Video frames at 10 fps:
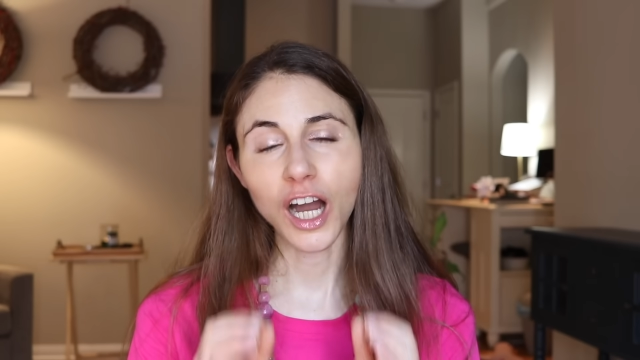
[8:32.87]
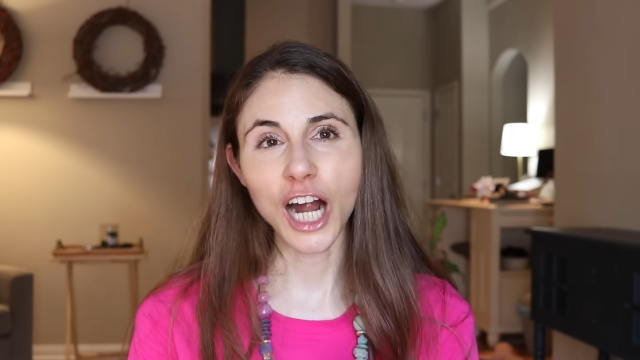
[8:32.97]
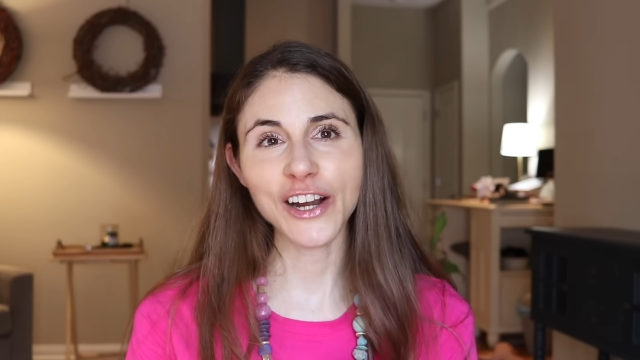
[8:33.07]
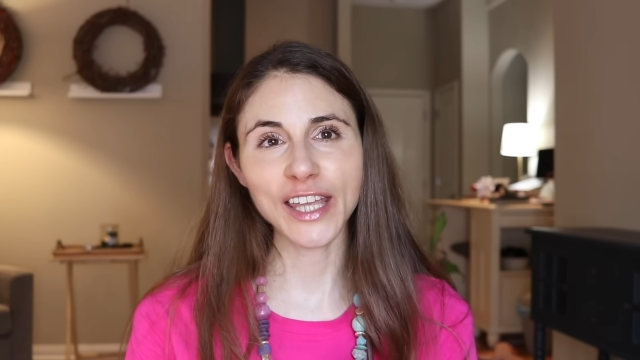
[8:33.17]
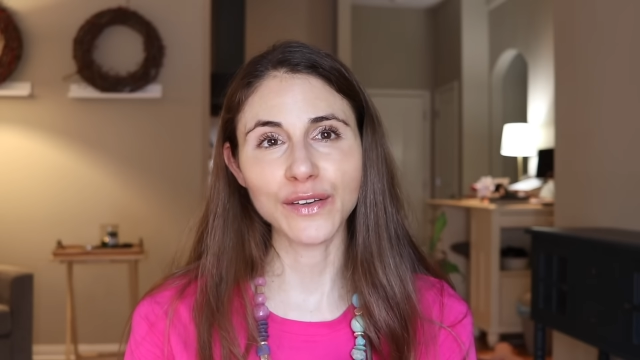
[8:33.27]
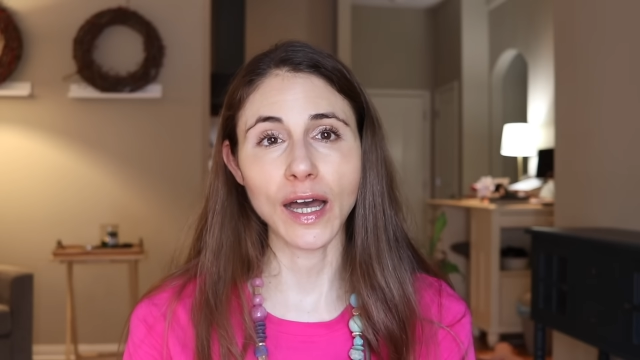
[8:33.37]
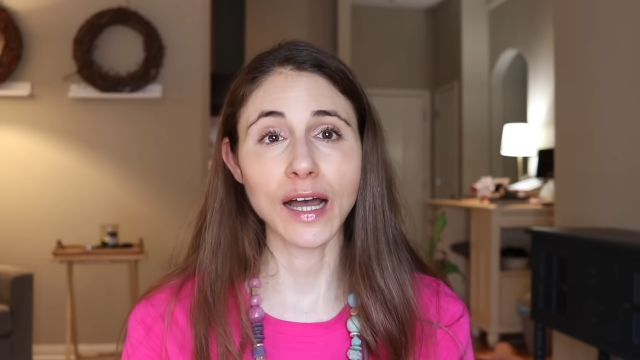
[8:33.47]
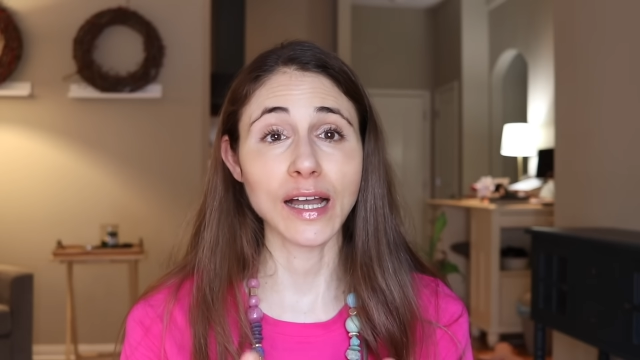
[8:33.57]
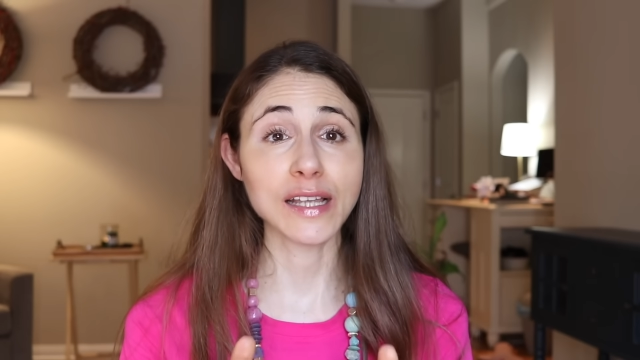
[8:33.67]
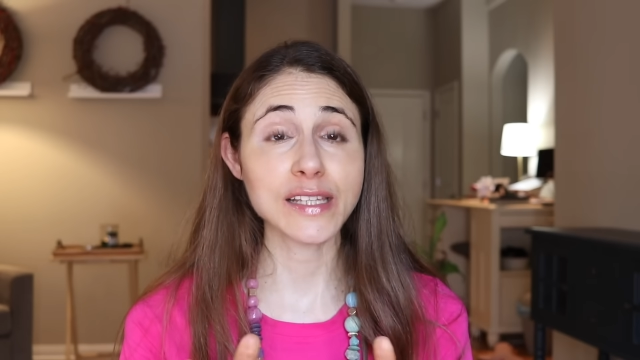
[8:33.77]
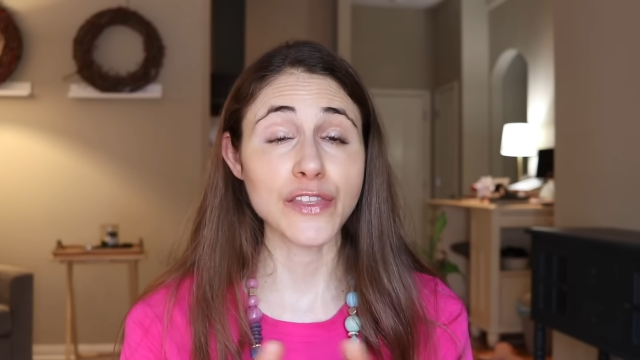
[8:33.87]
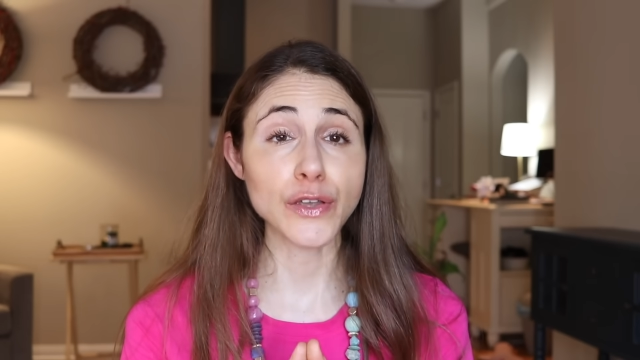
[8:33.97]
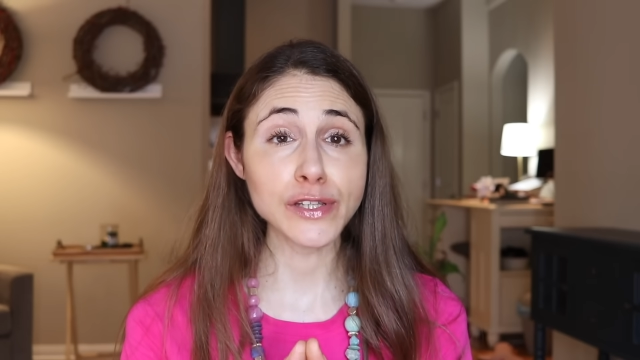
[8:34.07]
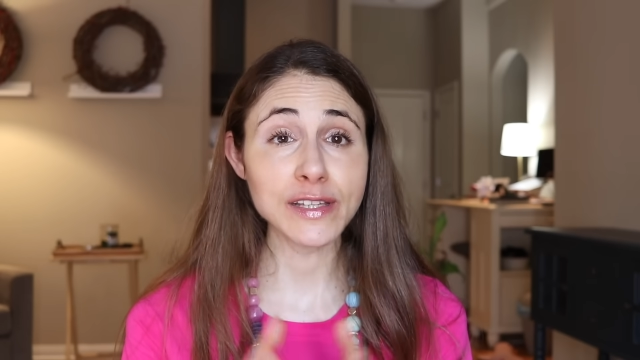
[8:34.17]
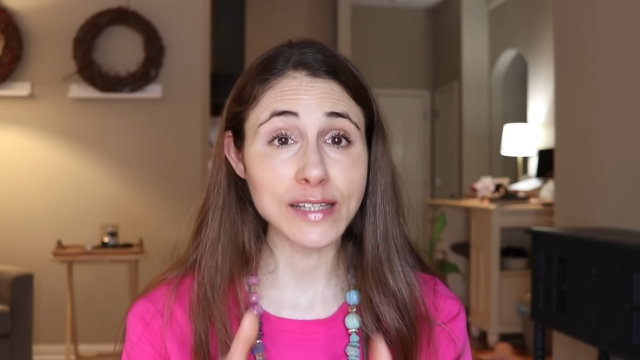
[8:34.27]
All right, you guys,
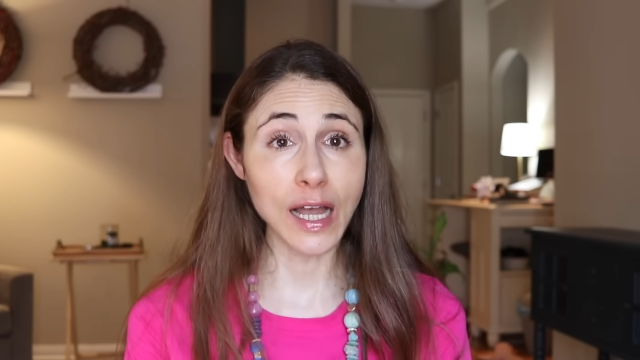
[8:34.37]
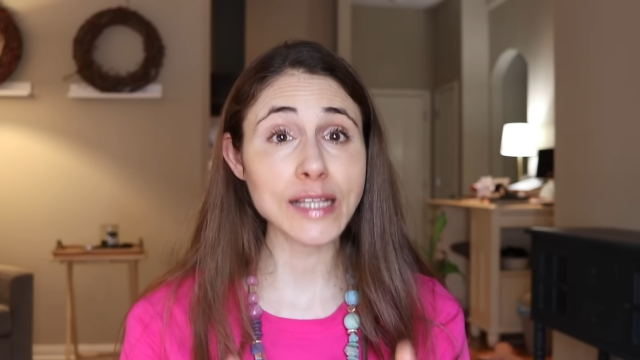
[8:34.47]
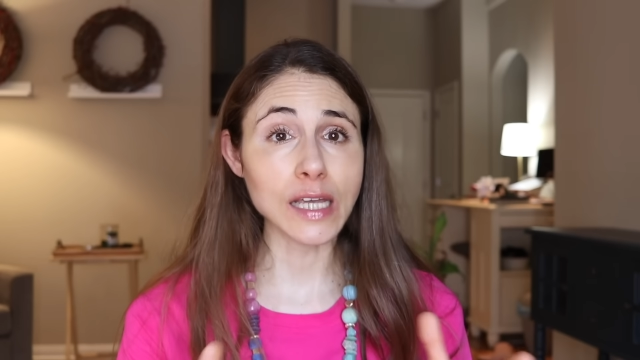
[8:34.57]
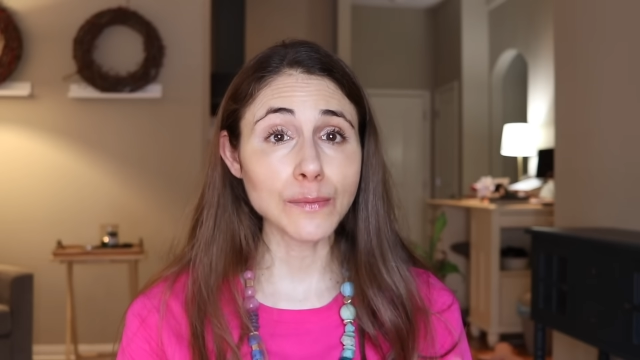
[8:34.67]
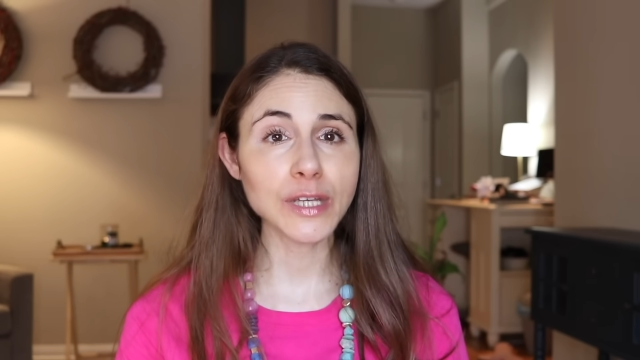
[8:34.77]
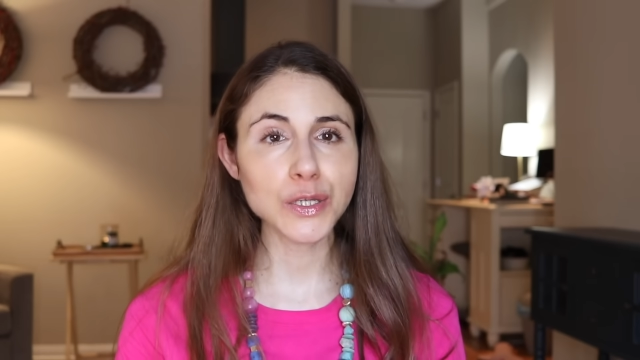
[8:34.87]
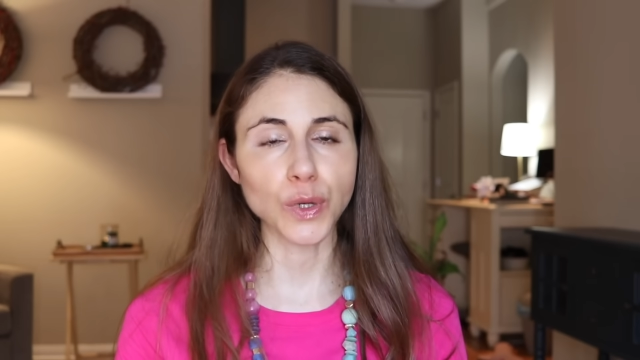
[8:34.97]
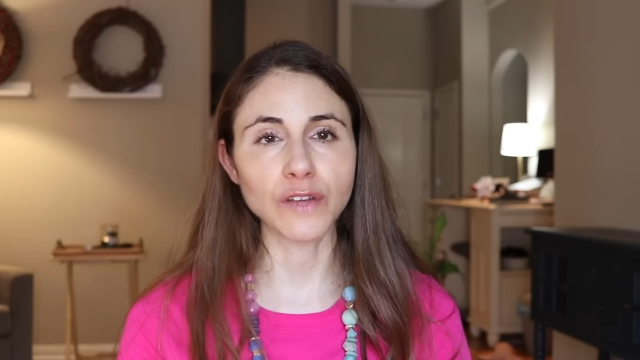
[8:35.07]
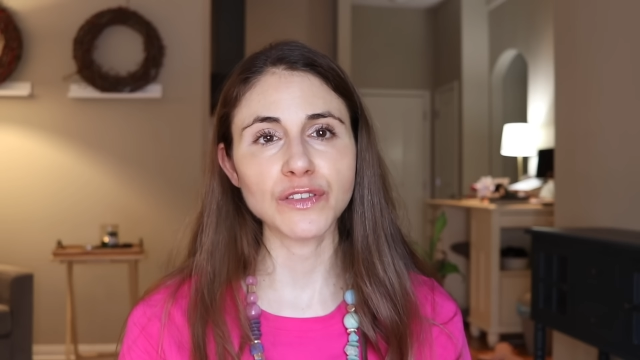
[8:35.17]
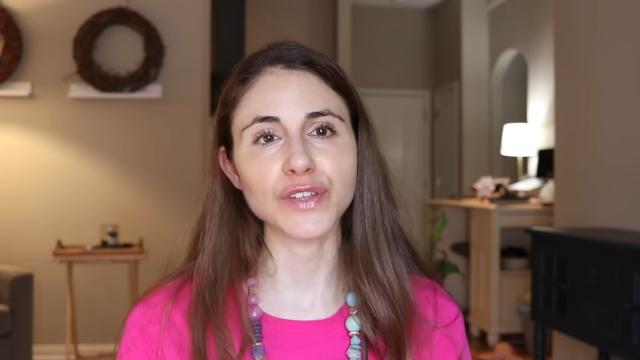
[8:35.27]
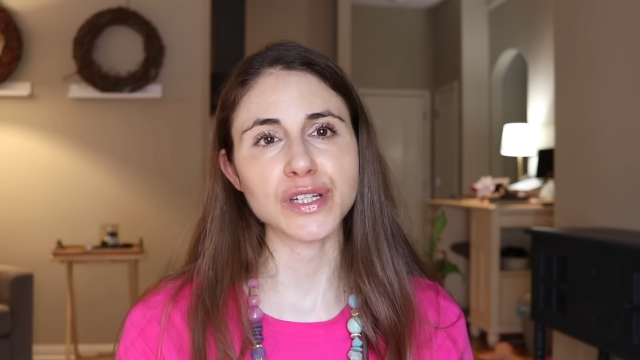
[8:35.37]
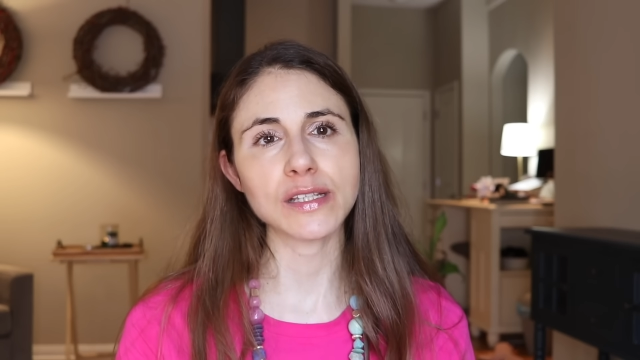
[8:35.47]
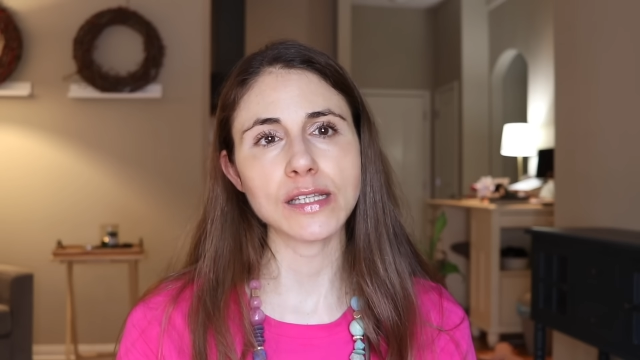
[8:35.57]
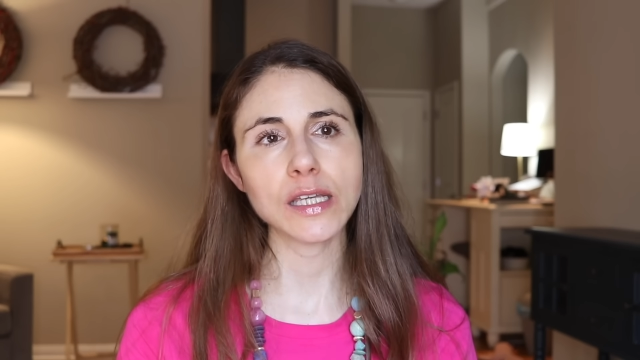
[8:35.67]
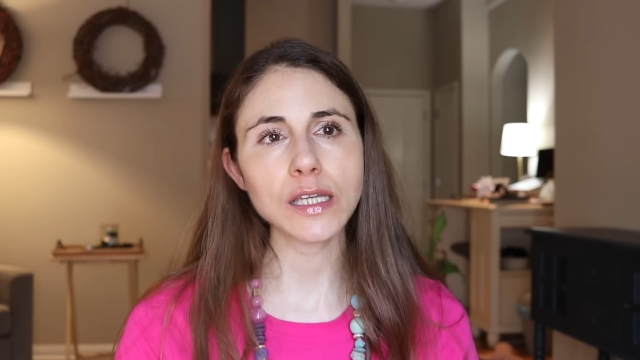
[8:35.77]
those are the signs of B12
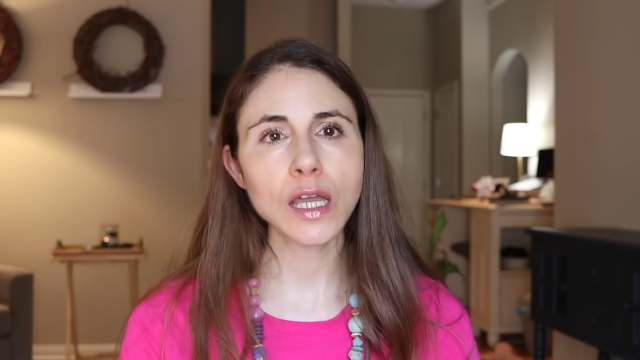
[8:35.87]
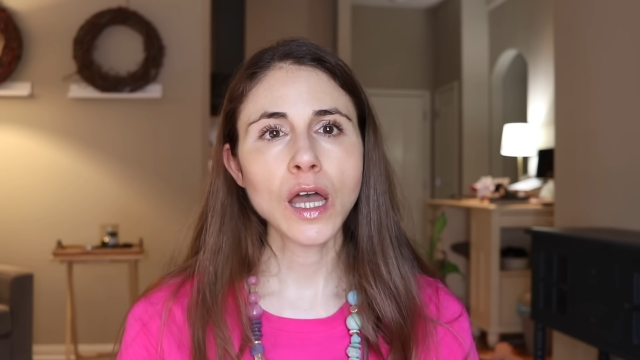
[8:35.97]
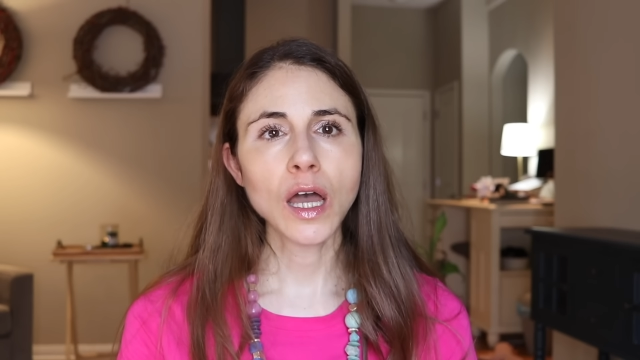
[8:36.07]
deficiency.